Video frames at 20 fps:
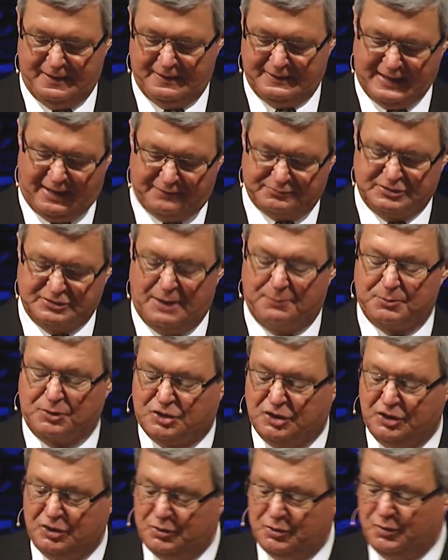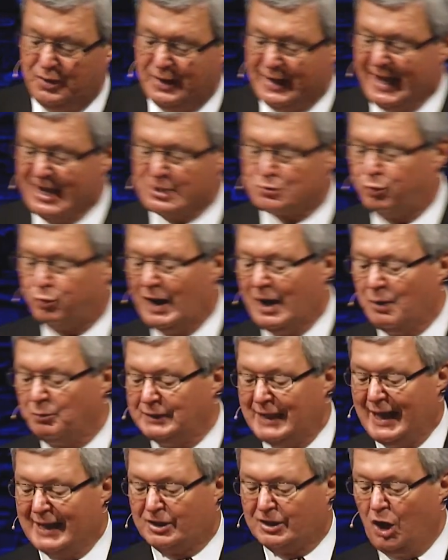Yeah, number two is where will
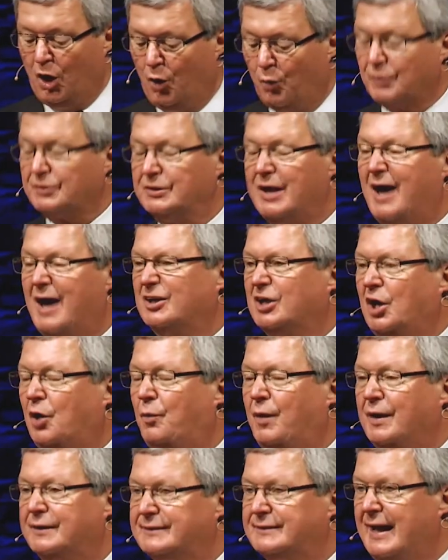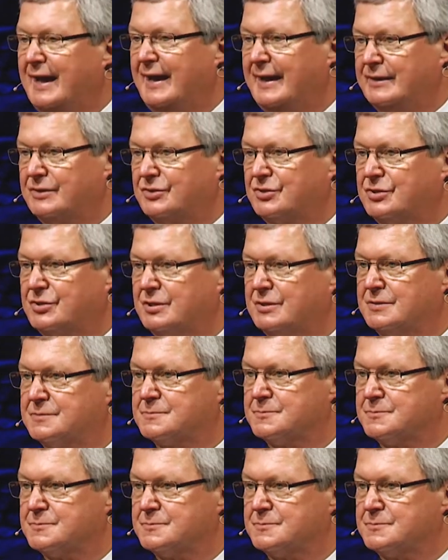I go or not go on dates?